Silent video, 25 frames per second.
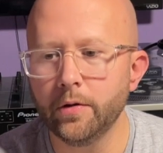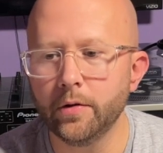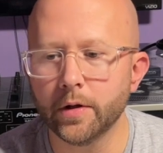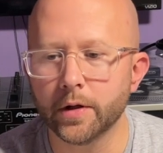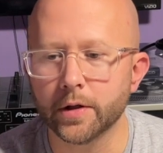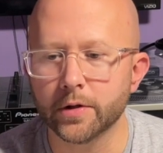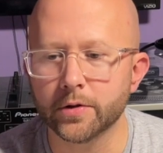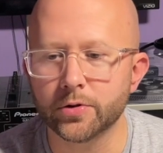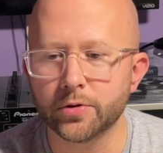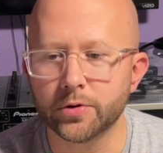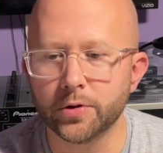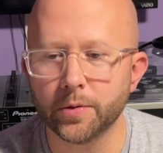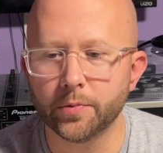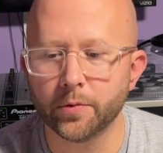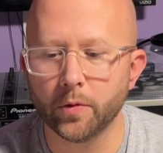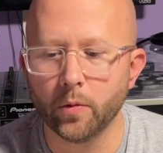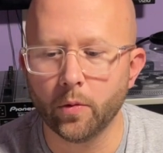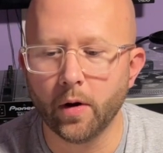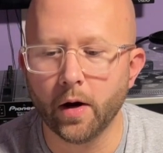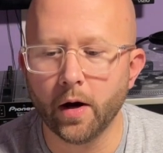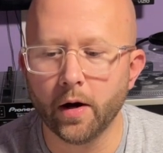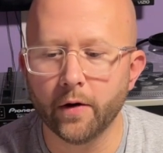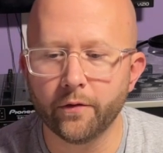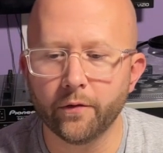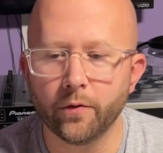it can strip the
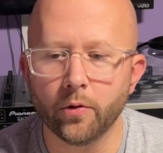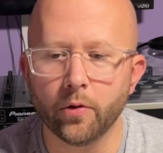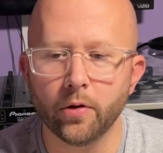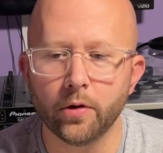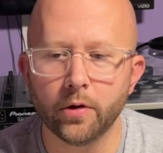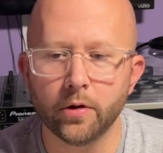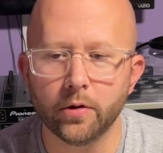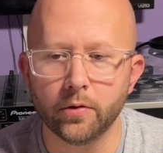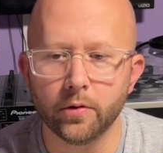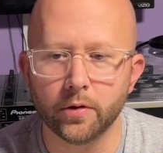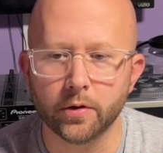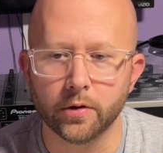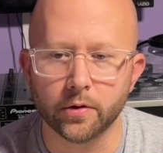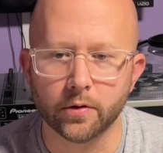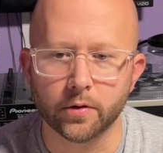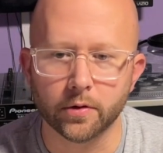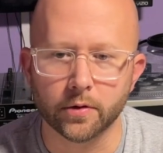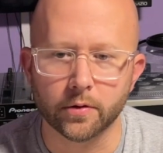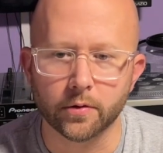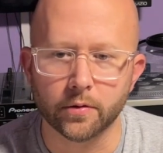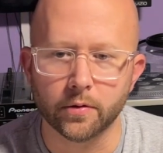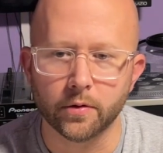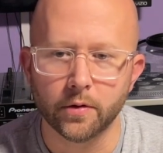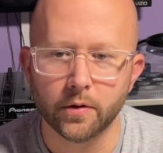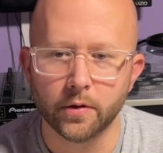wire for you, and you
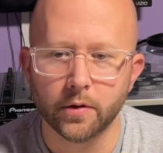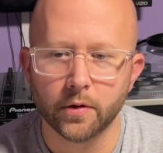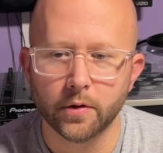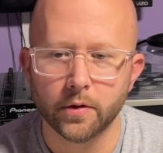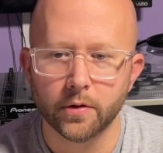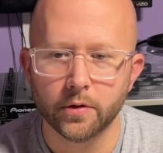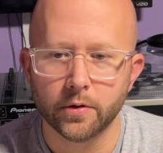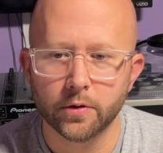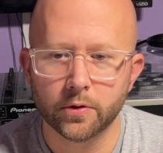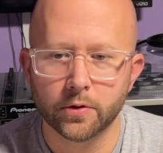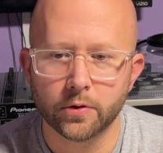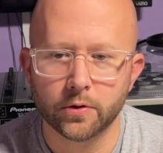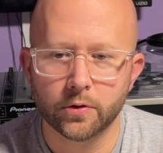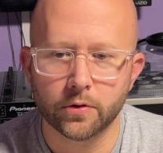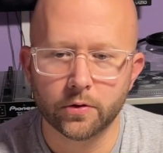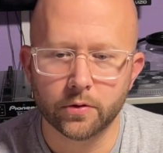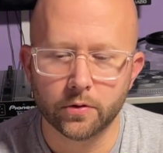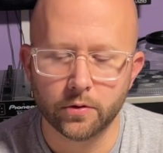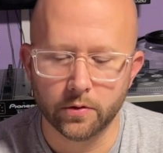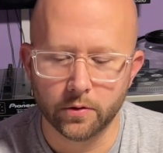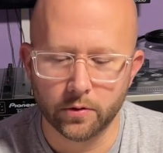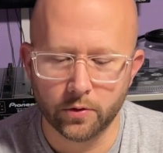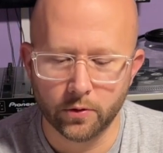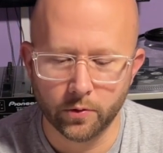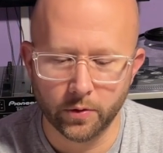can
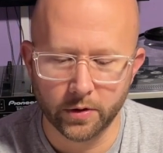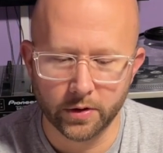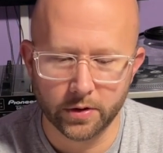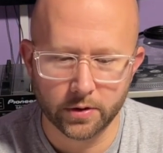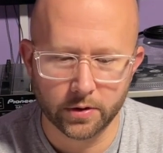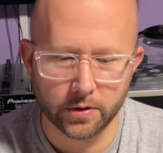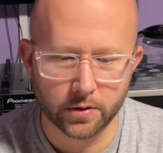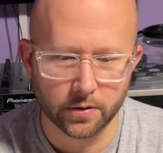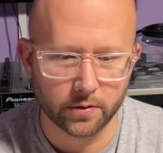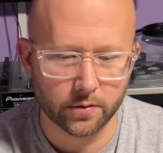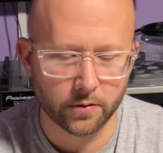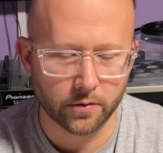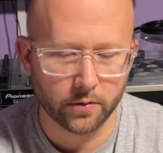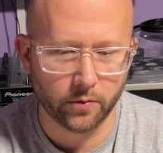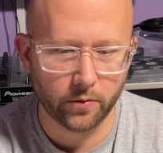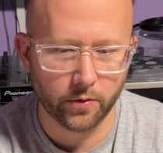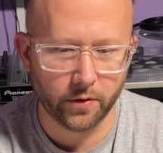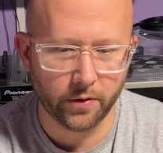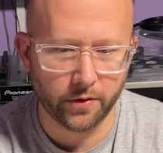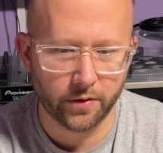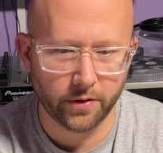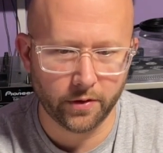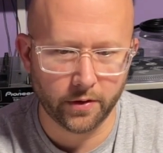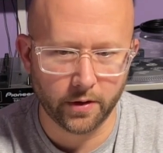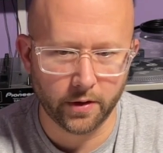twist
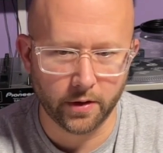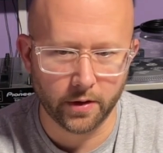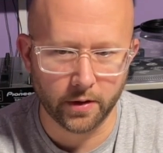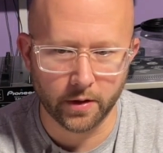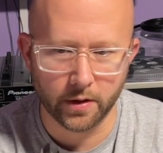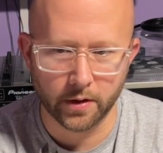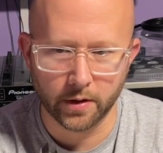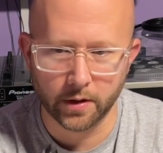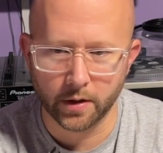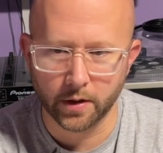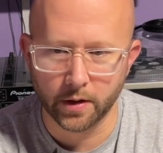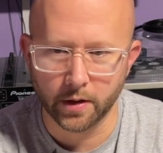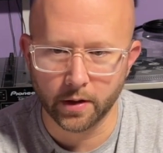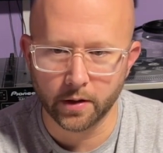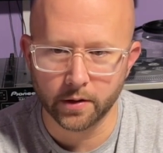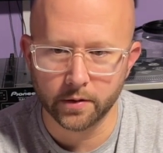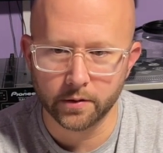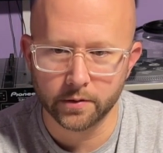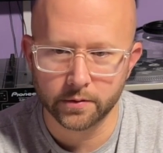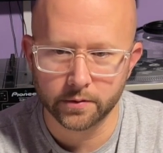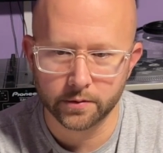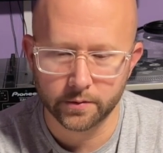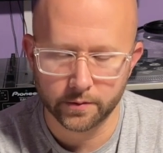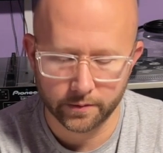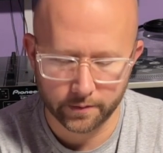with the
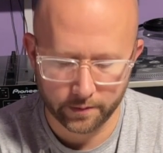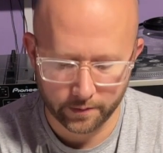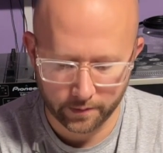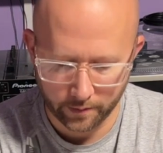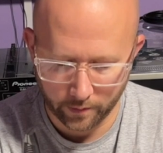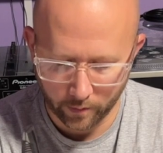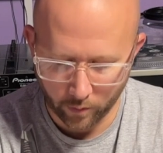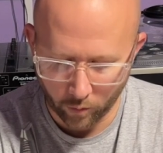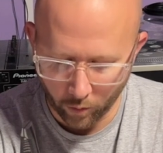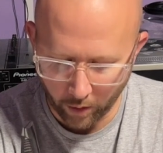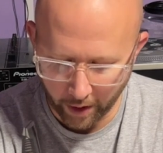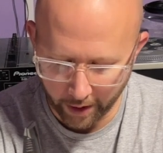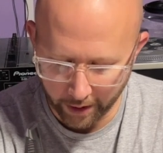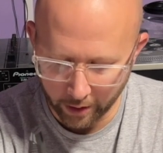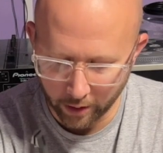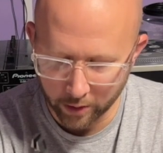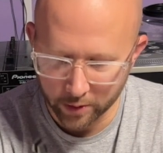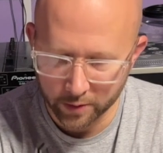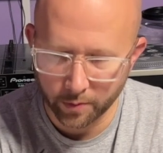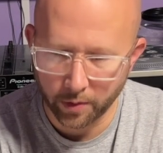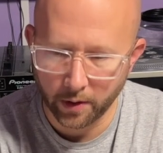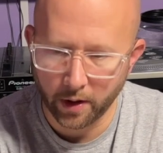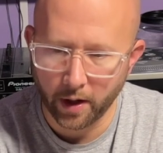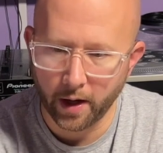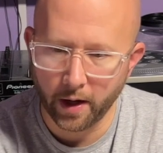wide nose
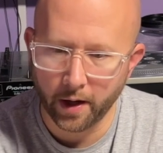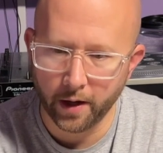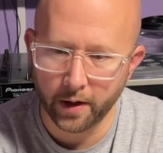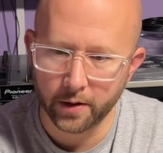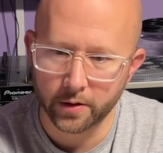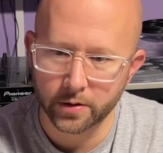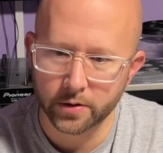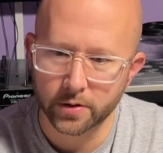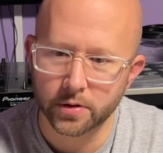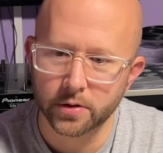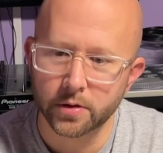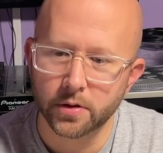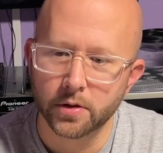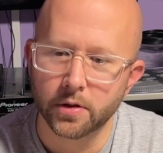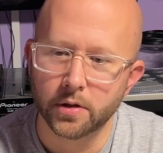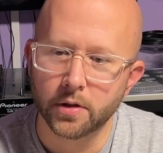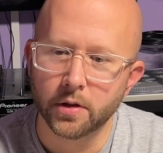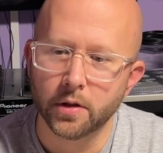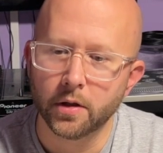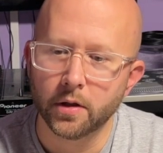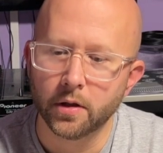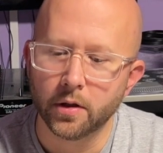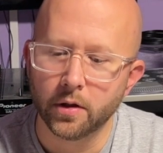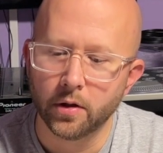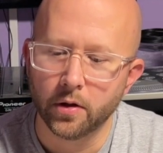pliers.
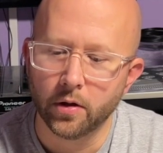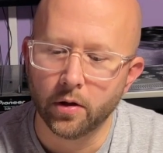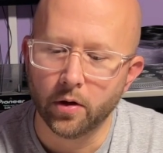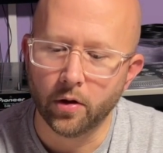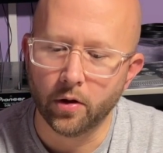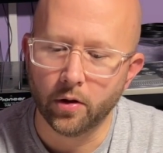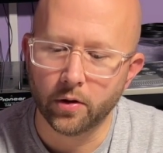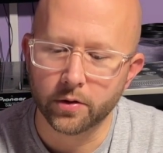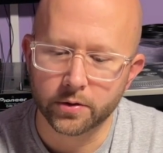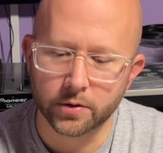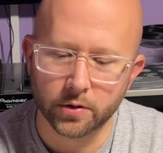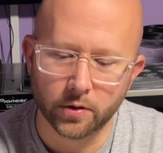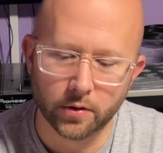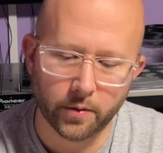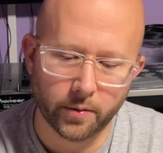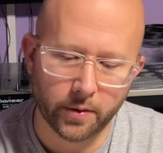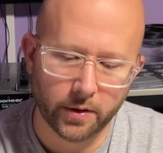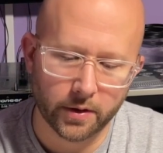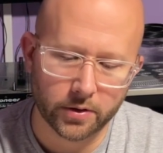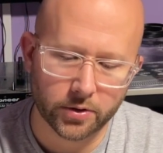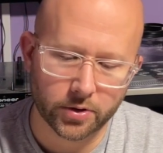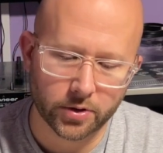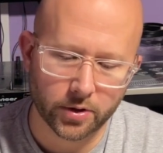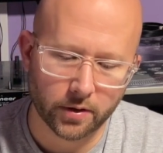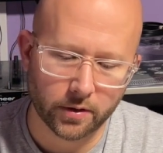Also, let me
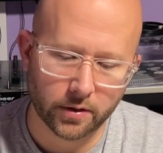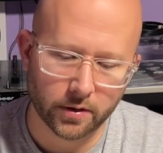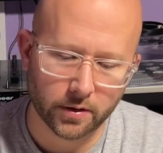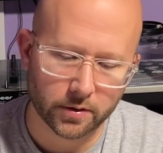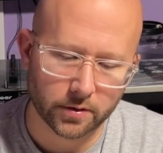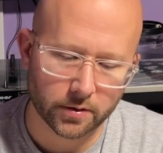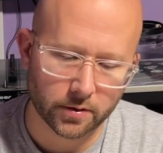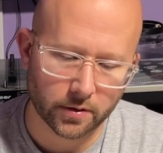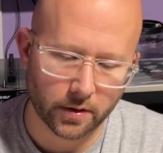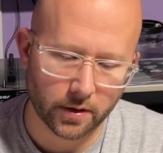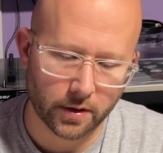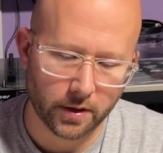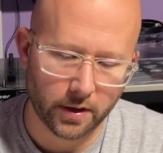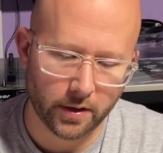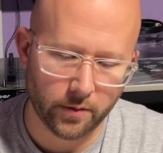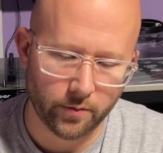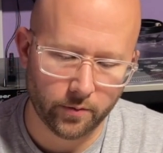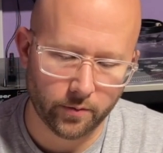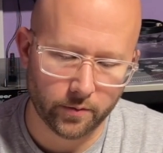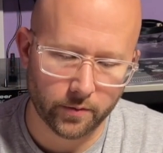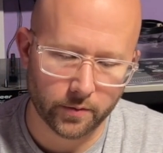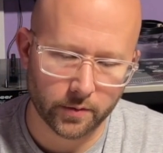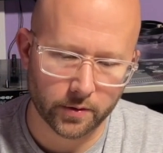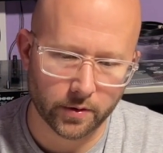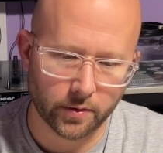shut this so I
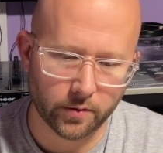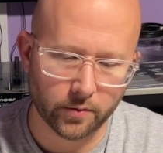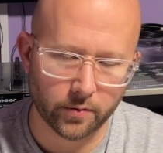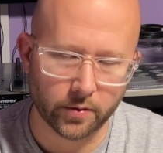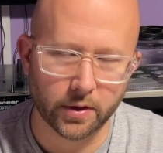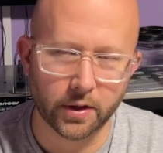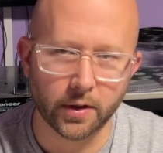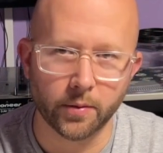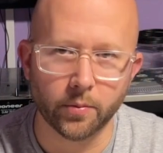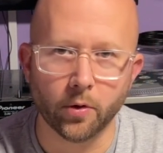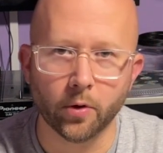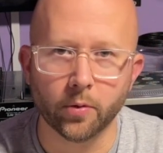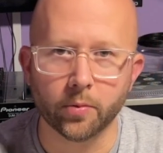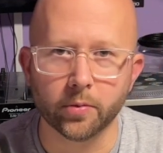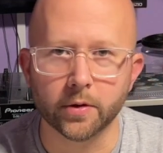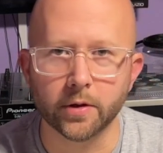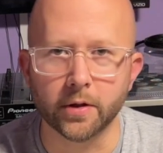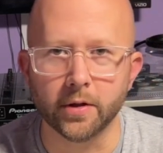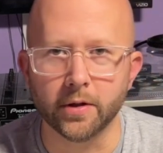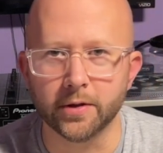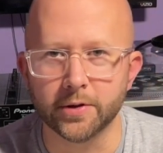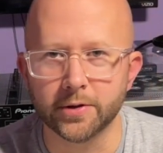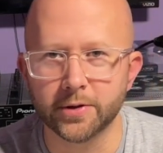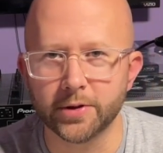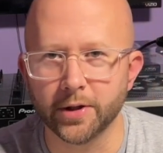don't keep opening
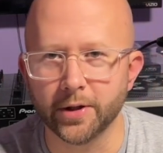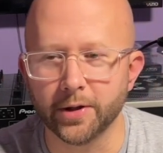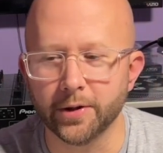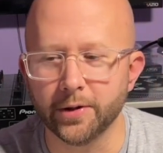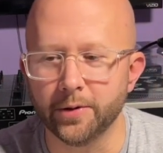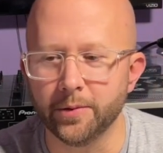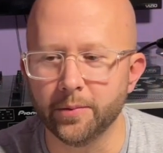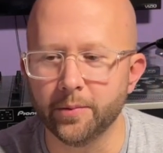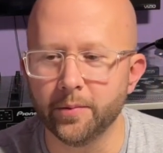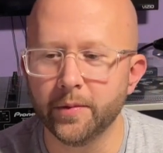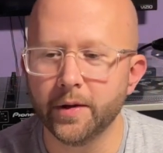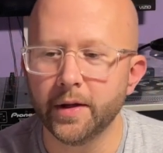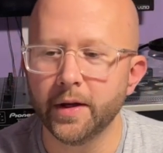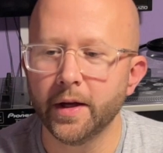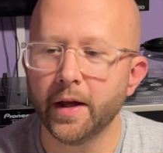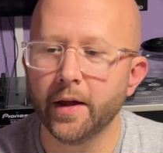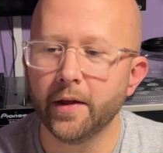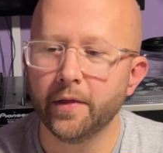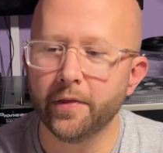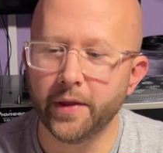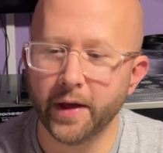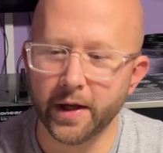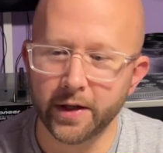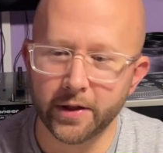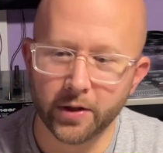and shutting them.
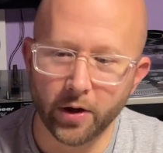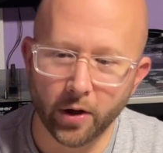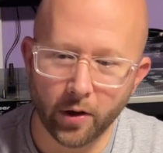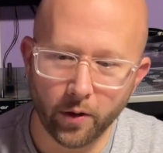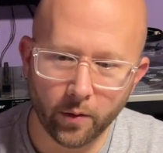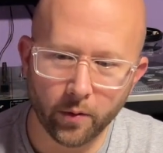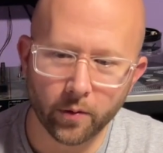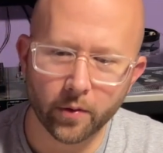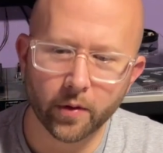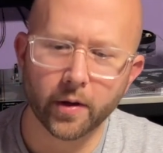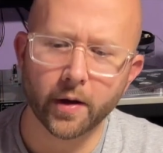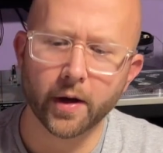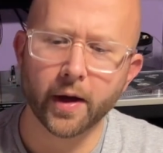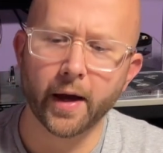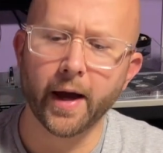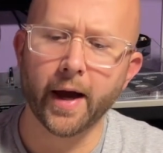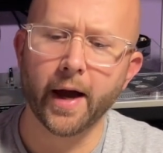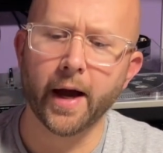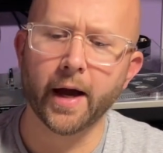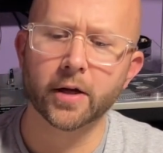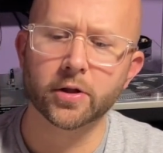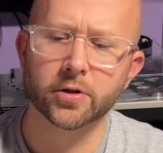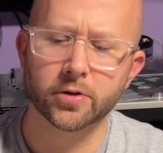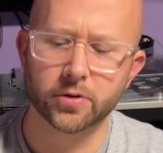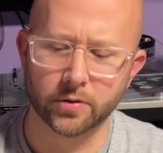They don't
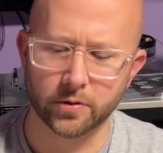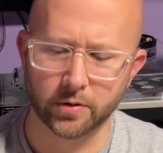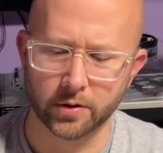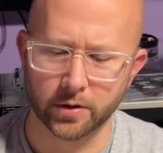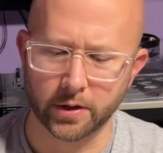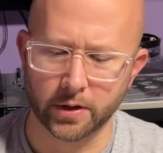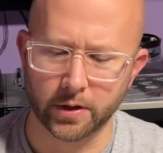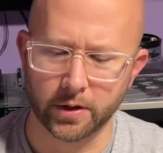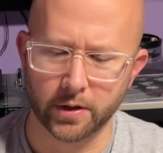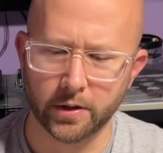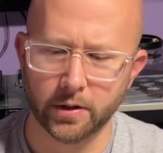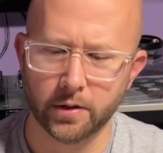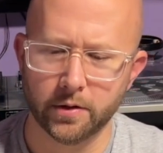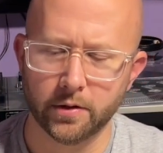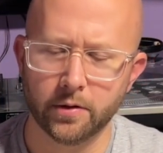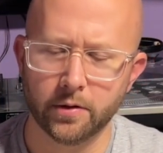actually,